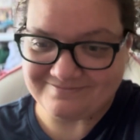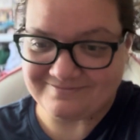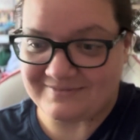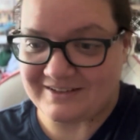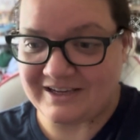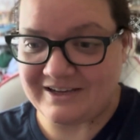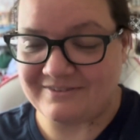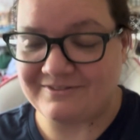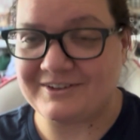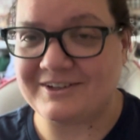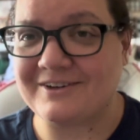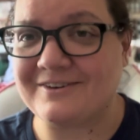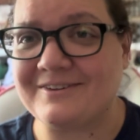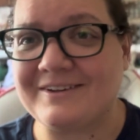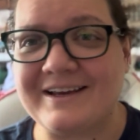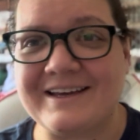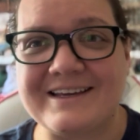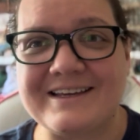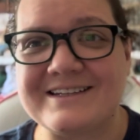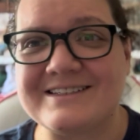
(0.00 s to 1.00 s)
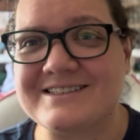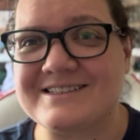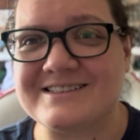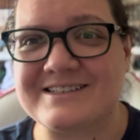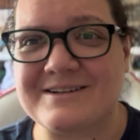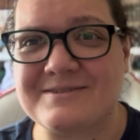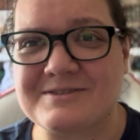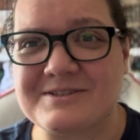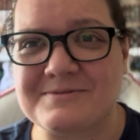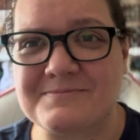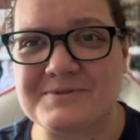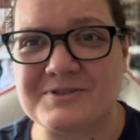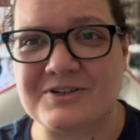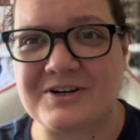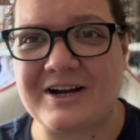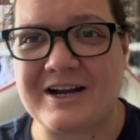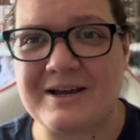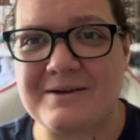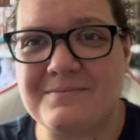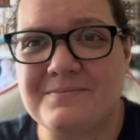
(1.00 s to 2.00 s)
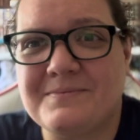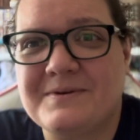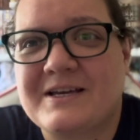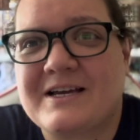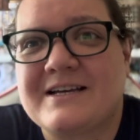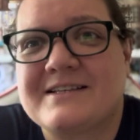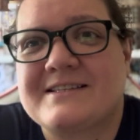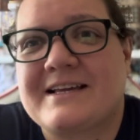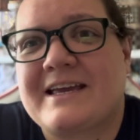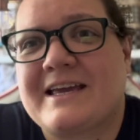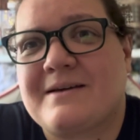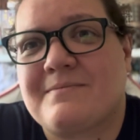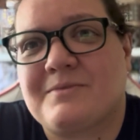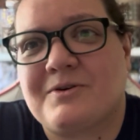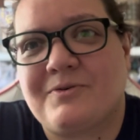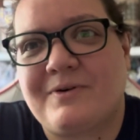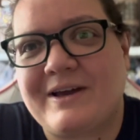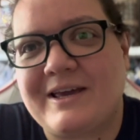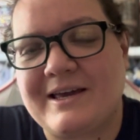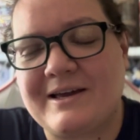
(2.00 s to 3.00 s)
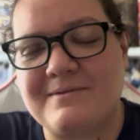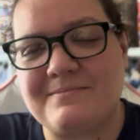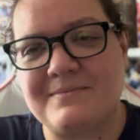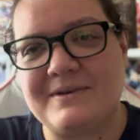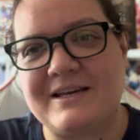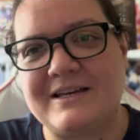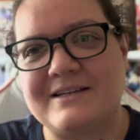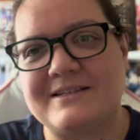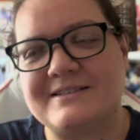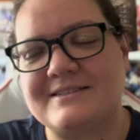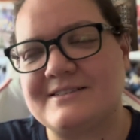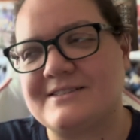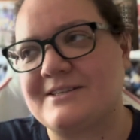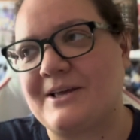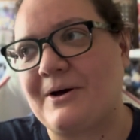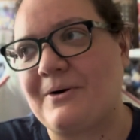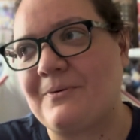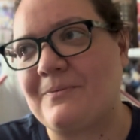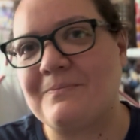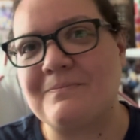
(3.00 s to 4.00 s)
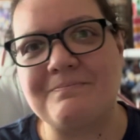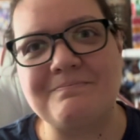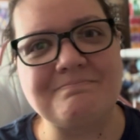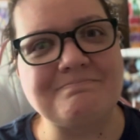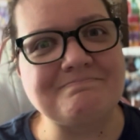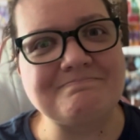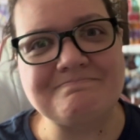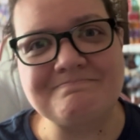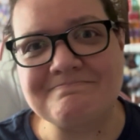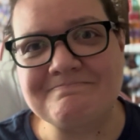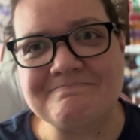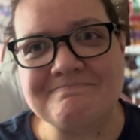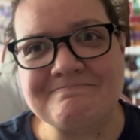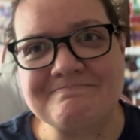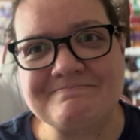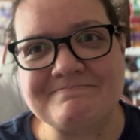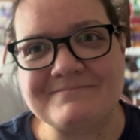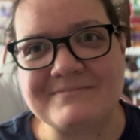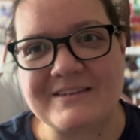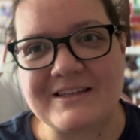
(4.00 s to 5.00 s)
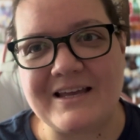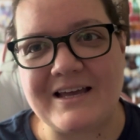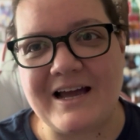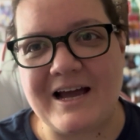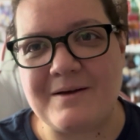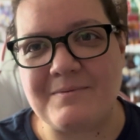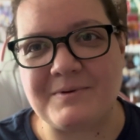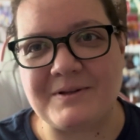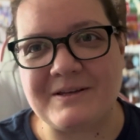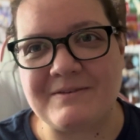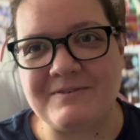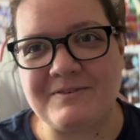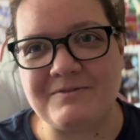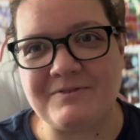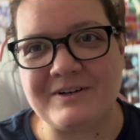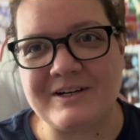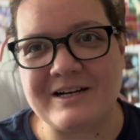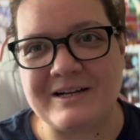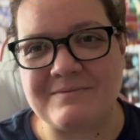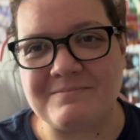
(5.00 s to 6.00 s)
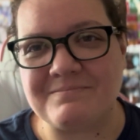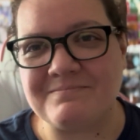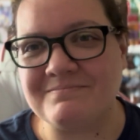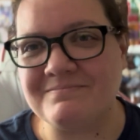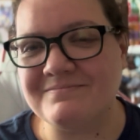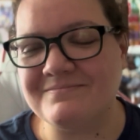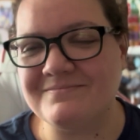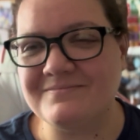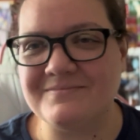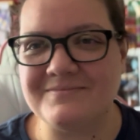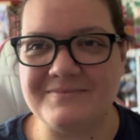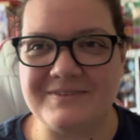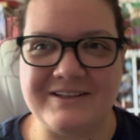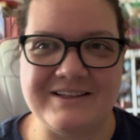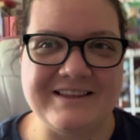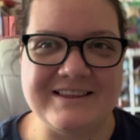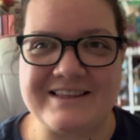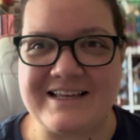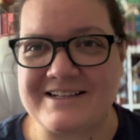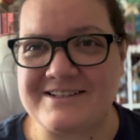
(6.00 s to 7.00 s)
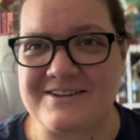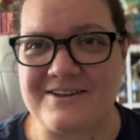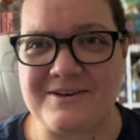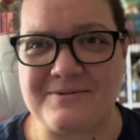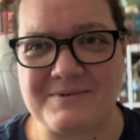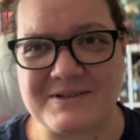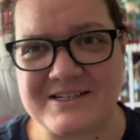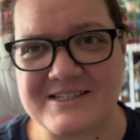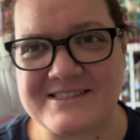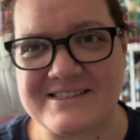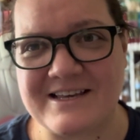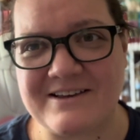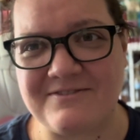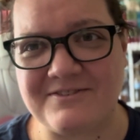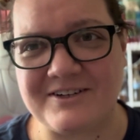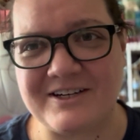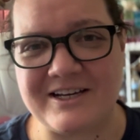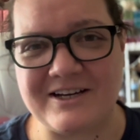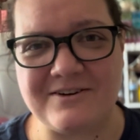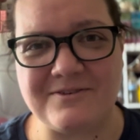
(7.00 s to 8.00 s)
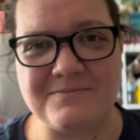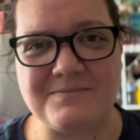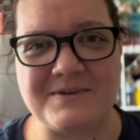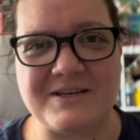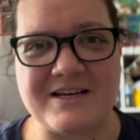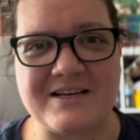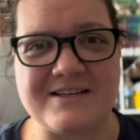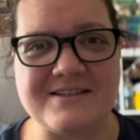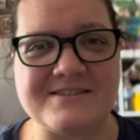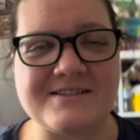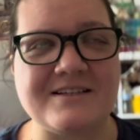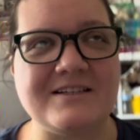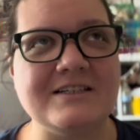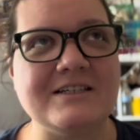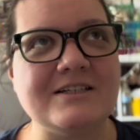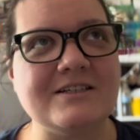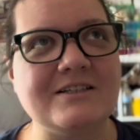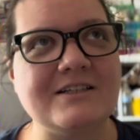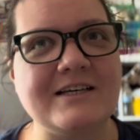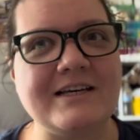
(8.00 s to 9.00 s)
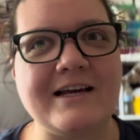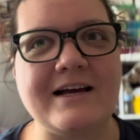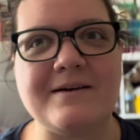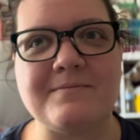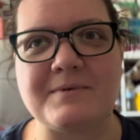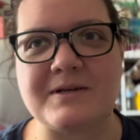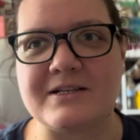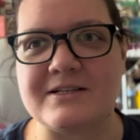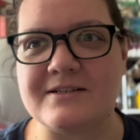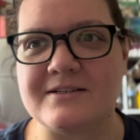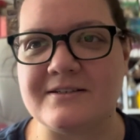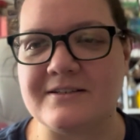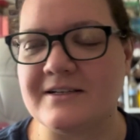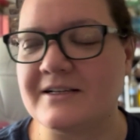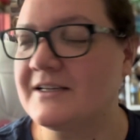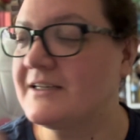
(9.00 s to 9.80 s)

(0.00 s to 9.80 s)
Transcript: if you don't like it, just unsubscribe, because I am who I am, and so I believe in freedom. That's all I'm gonna say for now, because clearly I'm getting